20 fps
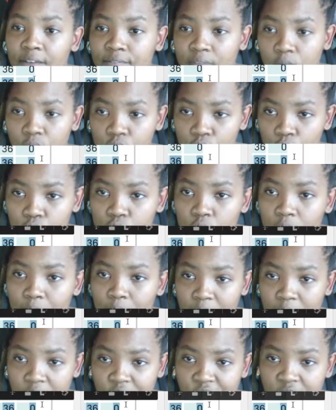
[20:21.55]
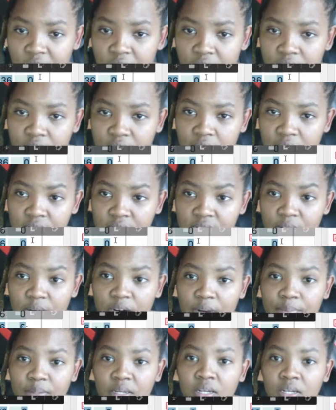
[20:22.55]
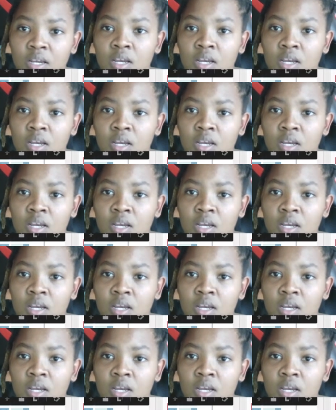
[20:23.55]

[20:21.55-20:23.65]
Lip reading: that was also a bachelor. Do you understand what I mean?